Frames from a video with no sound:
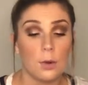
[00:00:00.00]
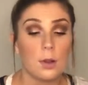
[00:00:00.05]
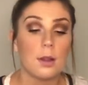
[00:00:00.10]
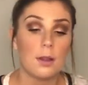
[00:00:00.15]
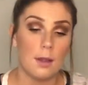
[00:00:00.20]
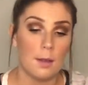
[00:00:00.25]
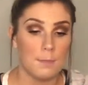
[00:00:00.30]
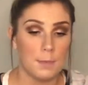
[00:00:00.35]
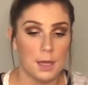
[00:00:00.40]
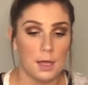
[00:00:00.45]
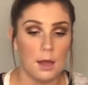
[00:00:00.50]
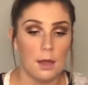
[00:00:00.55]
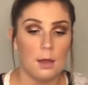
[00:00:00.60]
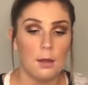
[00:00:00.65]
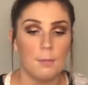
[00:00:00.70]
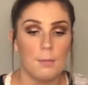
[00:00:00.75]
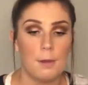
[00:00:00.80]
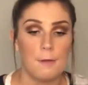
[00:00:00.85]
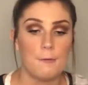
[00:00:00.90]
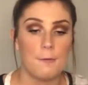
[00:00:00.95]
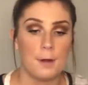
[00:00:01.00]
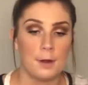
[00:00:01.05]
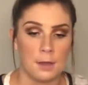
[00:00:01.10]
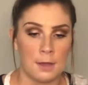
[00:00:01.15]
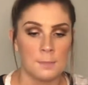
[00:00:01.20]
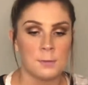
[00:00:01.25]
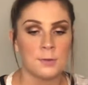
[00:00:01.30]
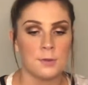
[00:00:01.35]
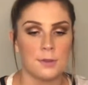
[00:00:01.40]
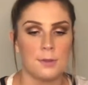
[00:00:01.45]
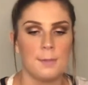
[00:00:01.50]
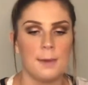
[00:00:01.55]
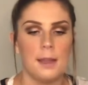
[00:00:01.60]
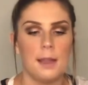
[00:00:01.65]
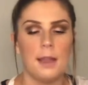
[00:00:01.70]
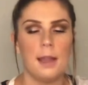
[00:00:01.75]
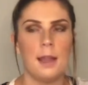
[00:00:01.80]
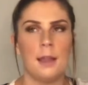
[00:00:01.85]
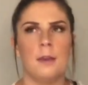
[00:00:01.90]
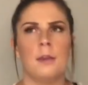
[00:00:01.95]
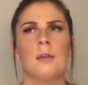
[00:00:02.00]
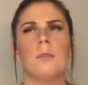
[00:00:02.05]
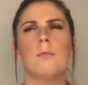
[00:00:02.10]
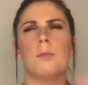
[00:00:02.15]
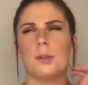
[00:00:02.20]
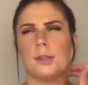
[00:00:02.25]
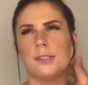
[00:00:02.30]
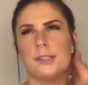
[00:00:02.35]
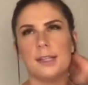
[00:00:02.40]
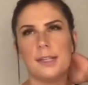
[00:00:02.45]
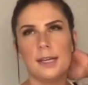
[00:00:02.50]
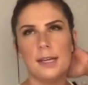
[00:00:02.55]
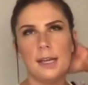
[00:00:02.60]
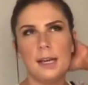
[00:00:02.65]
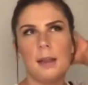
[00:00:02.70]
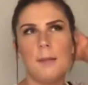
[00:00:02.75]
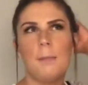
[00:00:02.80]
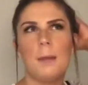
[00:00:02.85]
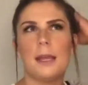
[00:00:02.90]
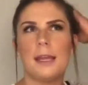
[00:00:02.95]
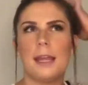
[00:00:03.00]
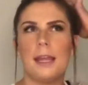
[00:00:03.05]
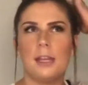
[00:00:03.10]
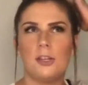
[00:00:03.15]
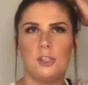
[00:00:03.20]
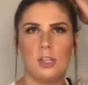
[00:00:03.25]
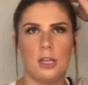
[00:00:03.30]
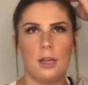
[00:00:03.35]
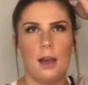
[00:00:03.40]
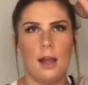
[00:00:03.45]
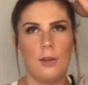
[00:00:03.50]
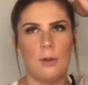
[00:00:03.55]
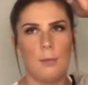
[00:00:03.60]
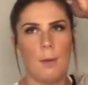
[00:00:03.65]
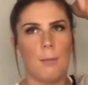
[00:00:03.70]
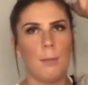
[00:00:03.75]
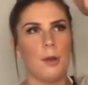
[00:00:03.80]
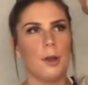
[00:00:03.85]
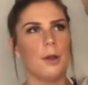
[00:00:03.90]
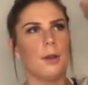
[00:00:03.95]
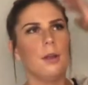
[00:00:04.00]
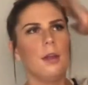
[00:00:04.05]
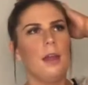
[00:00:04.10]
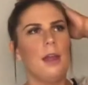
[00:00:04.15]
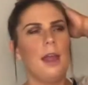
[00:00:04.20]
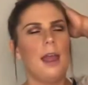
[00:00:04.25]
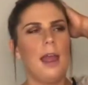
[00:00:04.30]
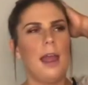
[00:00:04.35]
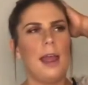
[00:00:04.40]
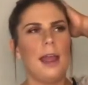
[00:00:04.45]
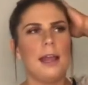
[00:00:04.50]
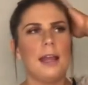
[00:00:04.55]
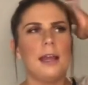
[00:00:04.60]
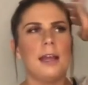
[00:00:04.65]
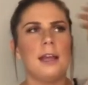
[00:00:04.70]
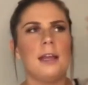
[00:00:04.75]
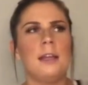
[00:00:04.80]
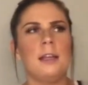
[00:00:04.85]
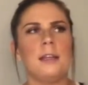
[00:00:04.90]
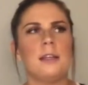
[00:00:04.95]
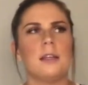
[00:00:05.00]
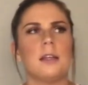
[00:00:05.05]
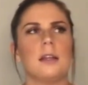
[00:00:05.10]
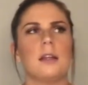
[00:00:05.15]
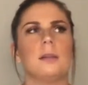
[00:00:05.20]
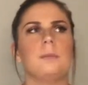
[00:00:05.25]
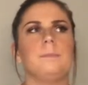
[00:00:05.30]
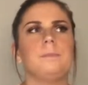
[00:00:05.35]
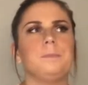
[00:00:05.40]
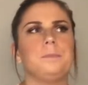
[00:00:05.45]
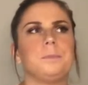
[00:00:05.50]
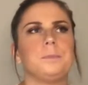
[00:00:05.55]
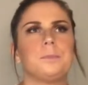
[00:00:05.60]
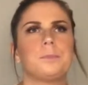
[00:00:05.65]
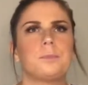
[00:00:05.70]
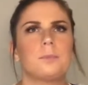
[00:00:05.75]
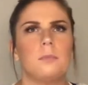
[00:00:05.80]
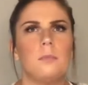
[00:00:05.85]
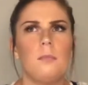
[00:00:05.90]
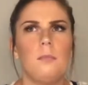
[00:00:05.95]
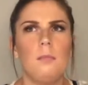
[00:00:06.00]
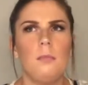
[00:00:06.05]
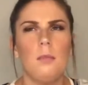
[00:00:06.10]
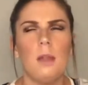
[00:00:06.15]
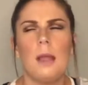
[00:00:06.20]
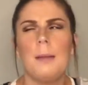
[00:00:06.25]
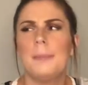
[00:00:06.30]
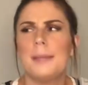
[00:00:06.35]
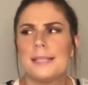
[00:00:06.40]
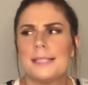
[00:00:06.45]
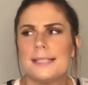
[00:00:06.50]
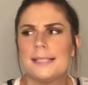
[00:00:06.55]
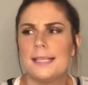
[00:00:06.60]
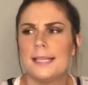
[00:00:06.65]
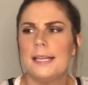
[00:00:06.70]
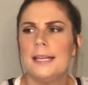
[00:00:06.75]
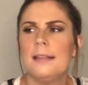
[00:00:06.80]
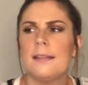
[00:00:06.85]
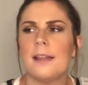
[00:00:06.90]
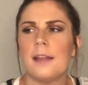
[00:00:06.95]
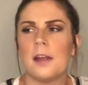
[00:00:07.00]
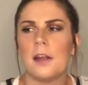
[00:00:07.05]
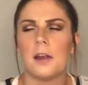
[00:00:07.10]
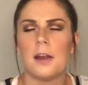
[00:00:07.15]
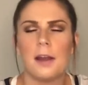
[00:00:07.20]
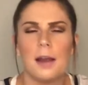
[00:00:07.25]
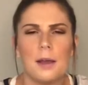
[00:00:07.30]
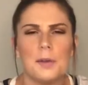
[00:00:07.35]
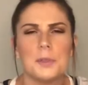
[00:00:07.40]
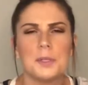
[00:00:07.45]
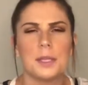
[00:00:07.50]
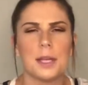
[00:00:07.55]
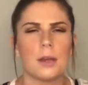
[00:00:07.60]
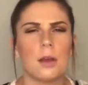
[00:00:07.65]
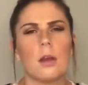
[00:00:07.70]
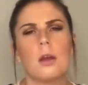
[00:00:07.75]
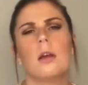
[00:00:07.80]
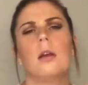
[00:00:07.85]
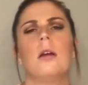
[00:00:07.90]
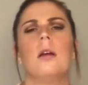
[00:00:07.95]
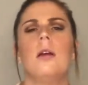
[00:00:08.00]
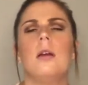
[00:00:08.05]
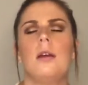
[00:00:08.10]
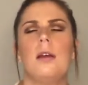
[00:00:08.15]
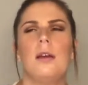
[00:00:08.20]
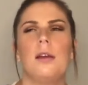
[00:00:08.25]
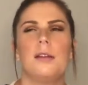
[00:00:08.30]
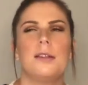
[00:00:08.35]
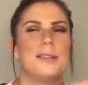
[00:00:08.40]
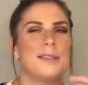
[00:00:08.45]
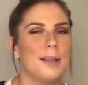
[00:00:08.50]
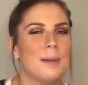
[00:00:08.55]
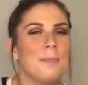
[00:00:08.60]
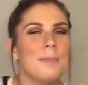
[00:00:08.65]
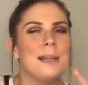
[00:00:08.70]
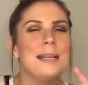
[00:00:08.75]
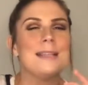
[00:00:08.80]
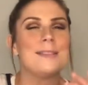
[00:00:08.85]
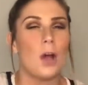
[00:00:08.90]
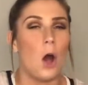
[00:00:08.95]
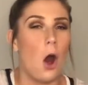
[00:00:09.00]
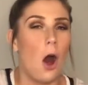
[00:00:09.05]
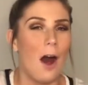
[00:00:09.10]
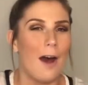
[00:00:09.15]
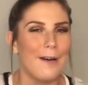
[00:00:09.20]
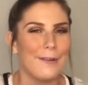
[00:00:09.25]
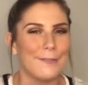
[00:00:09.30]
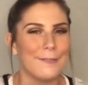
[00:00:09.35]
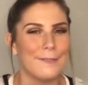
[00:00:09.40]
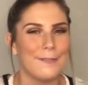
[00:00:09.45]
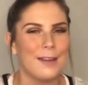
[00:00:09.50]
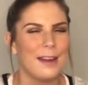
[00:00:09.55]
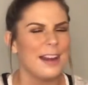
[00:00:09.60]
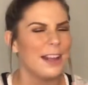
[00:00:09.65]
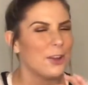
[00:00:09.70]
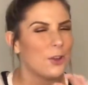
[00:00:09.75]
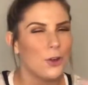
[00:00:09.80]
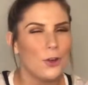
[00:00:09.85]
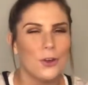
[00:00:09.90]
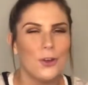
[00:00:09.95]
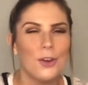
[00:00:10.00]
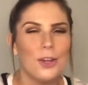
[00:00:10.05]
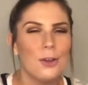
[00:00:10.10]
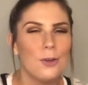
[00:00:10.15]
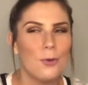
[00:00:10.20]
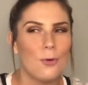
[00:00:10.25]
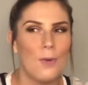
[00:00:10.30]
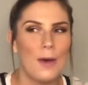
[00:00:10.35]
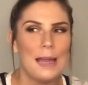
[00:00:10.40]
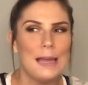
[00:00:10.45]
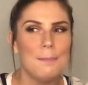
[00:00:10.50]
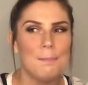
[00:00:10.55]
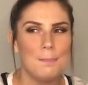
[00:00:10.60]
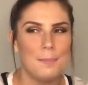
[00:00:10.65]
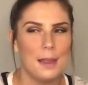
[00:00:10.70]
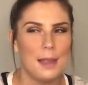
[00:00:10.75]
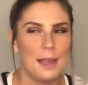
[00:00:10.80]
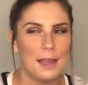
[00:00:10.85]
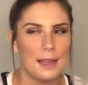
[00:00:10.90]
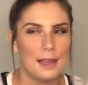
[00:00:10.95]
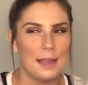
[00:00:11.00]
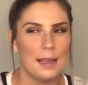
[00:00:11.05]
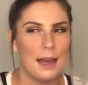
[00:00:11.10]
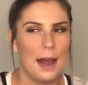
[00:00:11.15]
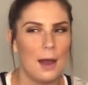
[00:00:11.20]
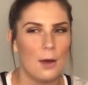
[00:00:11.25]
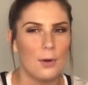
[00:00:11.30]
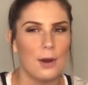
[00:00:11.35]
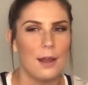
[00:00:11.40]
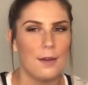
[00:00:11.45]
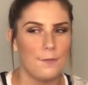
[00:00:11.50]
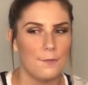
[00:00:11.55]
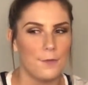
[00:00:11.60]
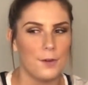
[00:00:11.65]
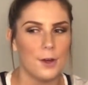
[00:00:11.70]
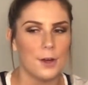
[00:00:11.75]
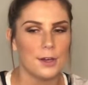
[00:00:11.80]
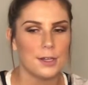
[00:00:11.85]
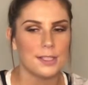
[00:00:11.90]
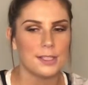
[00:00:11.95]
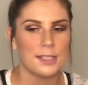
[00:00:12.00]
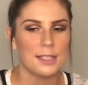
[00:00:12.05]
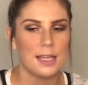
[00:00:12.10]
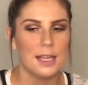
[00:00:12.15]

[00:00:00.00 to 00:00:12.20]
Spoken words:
Columbia, my friend comes with me, and we're sitting in my kitchen, I remember, and I'm like sitting there, and I was like, something's off, and I couldn't quite pick it out at first.